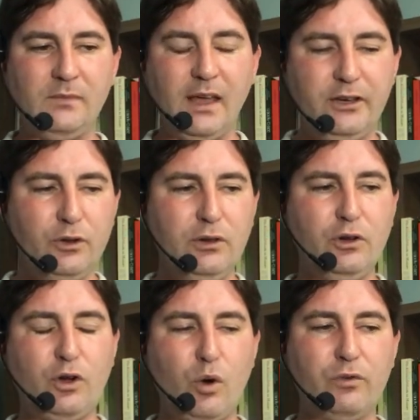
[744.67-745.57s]
and you
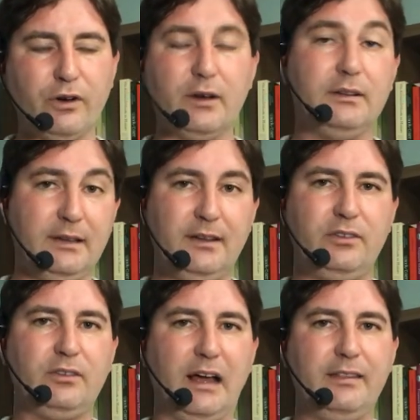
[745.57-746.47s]
look over, and
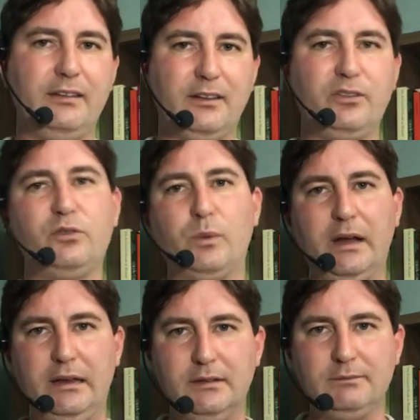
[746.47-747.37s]
this is, I think this is
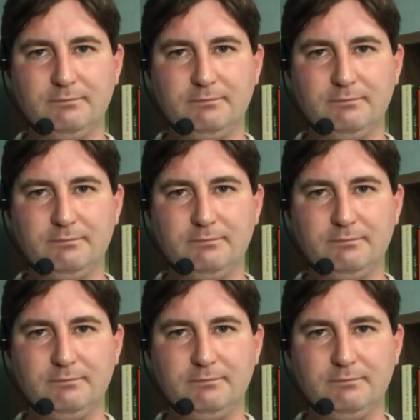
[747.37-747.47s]
where